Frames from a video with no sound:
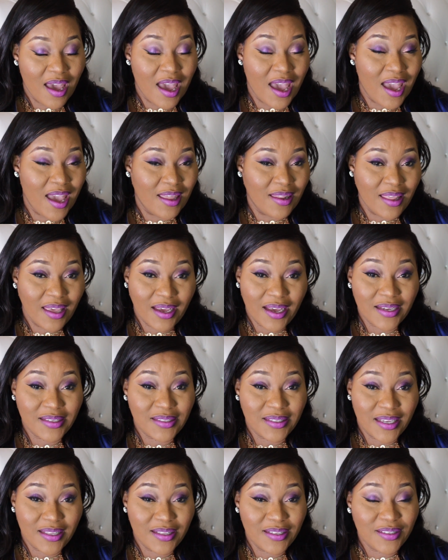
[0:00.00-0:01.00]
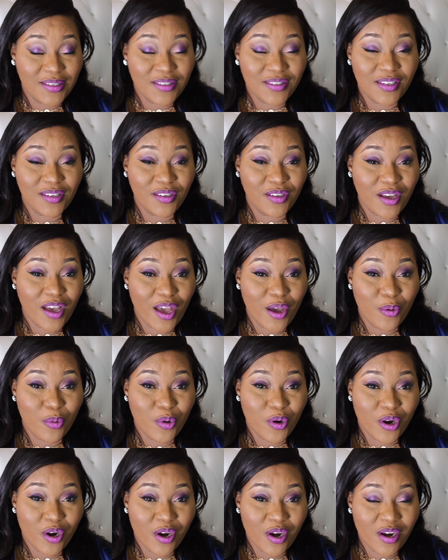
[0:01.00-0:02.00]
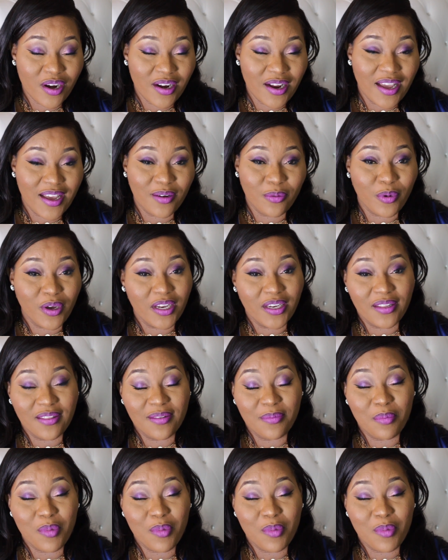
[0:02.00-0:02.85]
And like I said, this is the look I wore and went in the